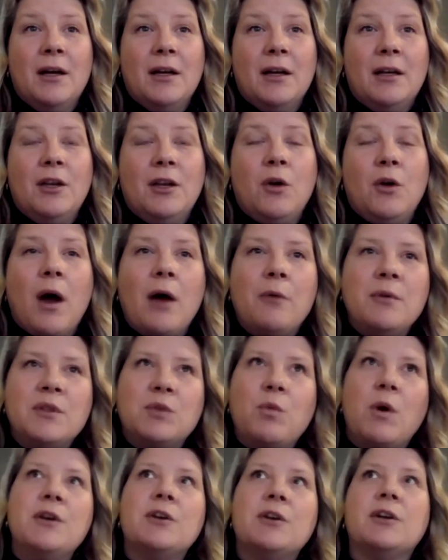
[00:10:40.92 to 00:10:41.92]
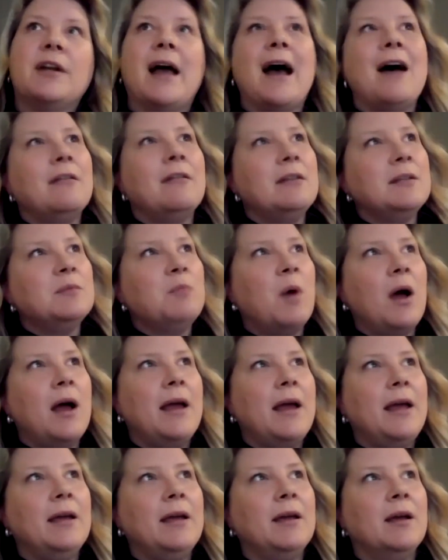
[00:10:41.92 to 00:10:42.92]
I always wondered, how does
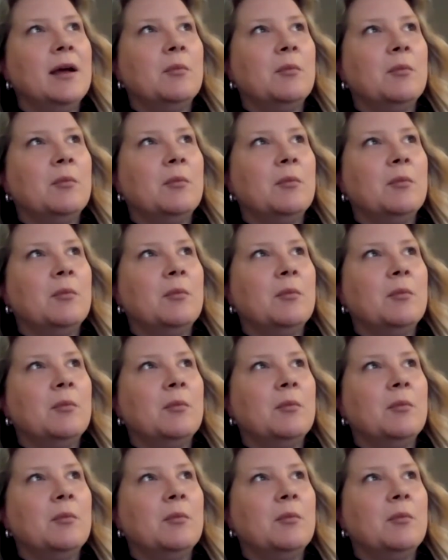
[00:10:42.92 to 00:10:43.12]
my